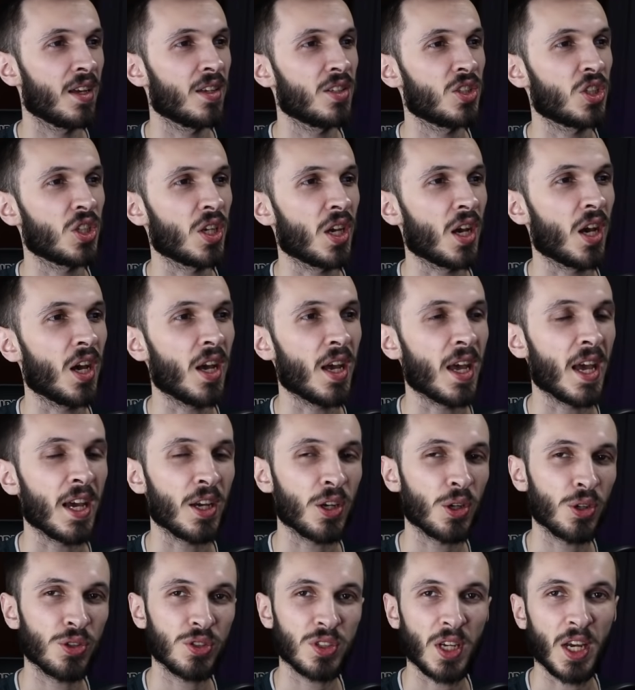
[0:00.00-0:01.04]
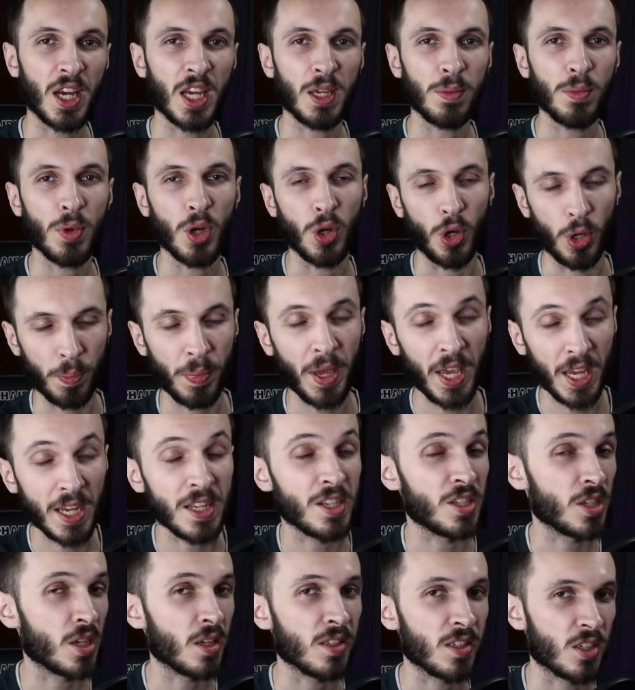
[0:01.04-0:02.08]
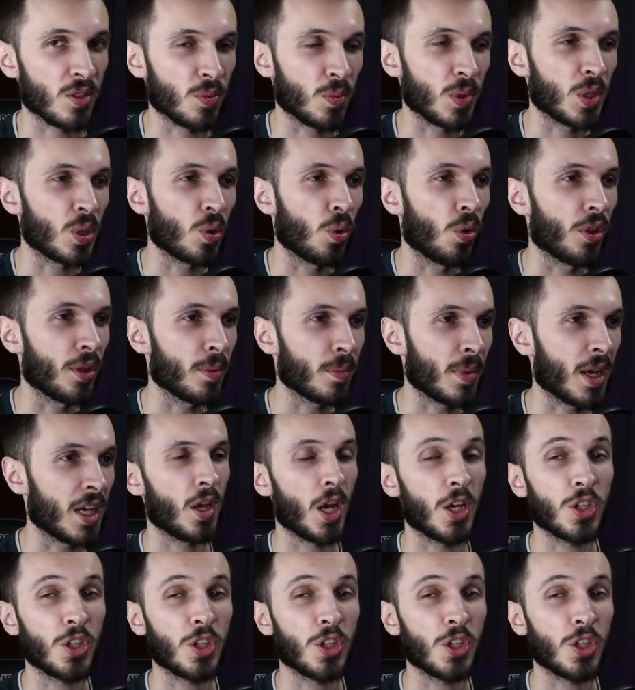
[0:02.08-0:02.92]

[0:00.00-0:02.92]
She, her echo time, her pages as we call them,